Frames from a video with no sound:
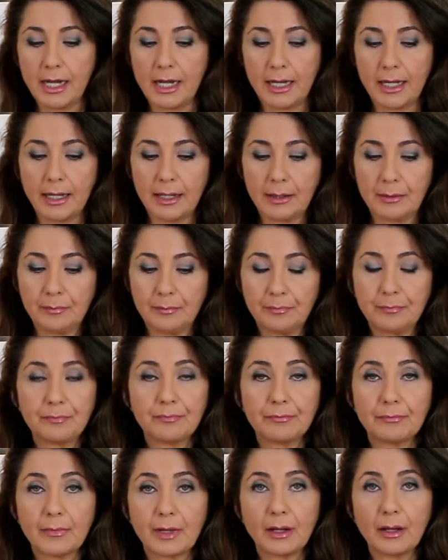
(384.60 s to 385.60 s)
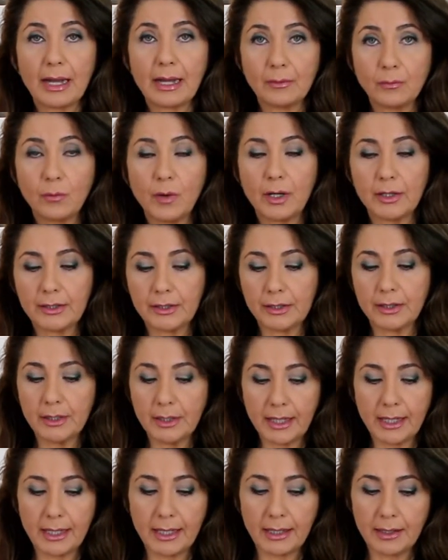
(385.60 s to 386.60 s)
and water,
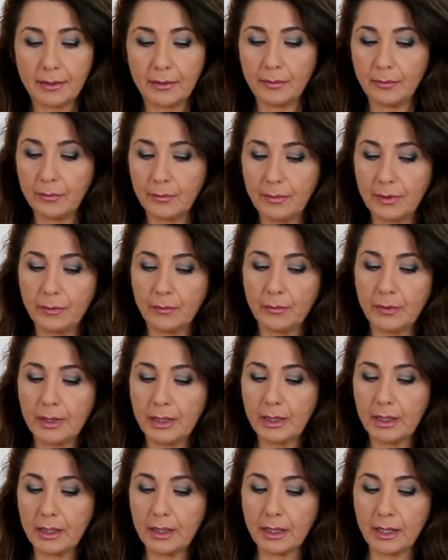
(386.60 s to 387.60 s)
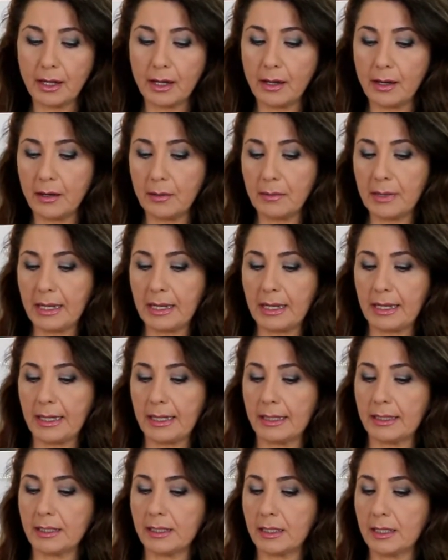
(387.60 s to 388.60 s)
we come
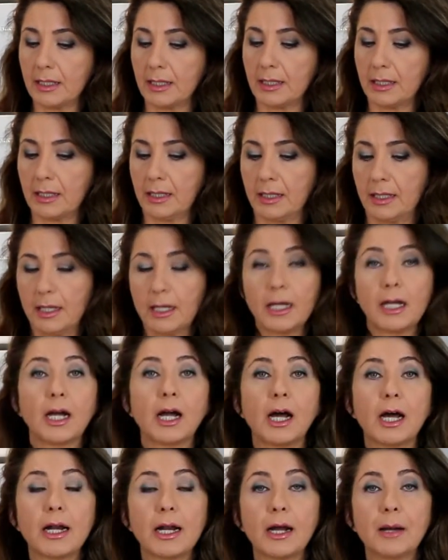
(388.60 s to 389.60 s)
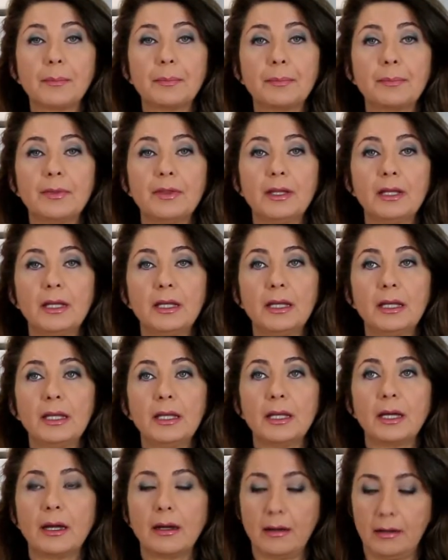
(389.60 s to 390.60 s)
and cut up
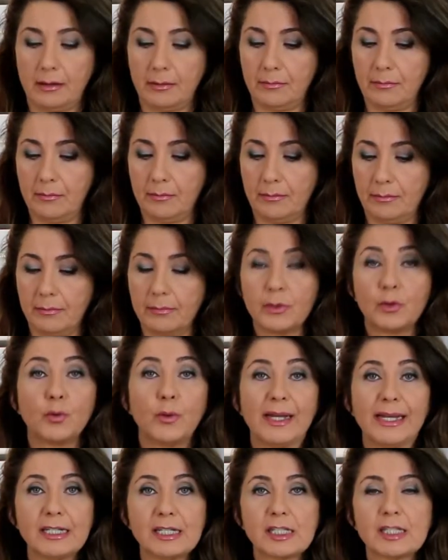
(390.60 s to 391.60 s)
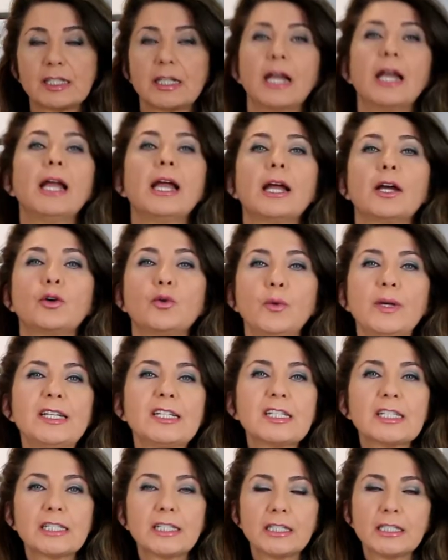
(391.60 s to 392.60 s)
the quince.
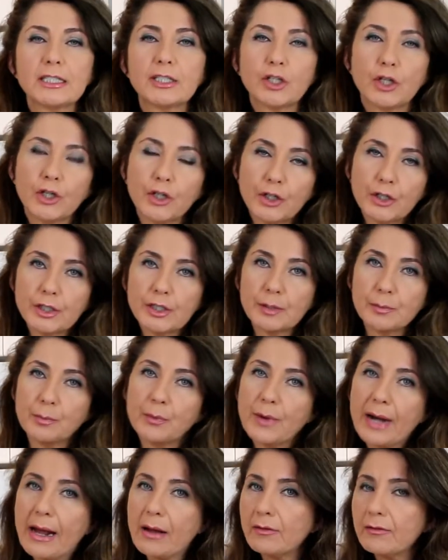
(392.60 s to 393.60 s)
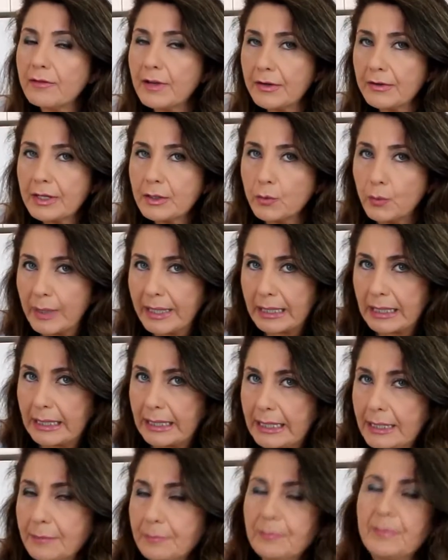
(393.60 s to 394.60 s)
Quince turns brown very
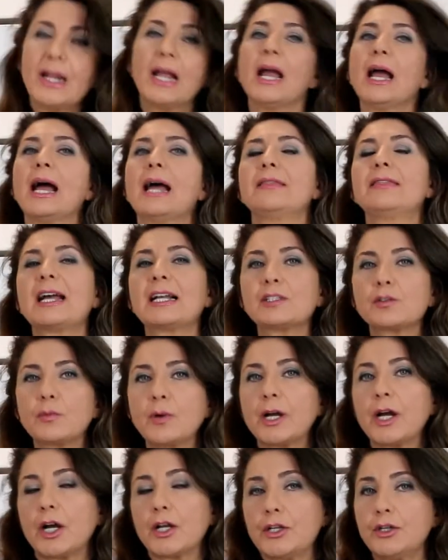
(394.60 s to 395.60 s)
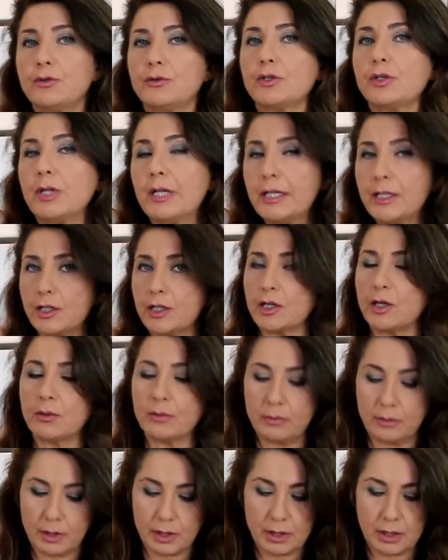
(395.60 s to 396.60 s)
quickly, and that's why I usually
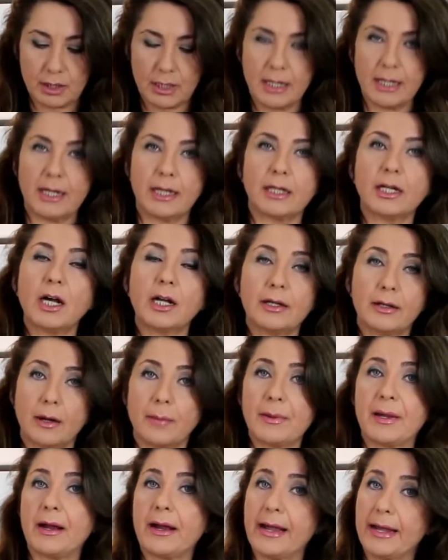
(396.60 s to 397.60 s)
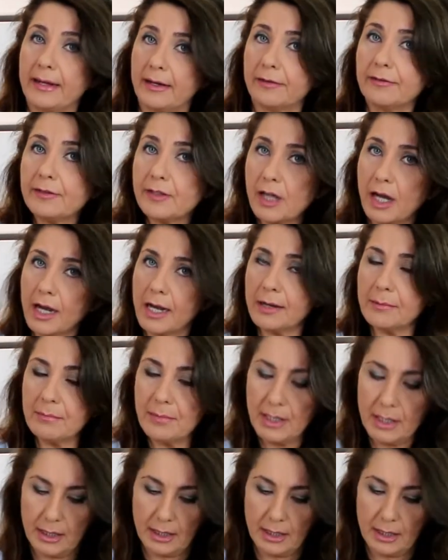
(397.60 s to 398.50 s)
don't cut it up ahead of time.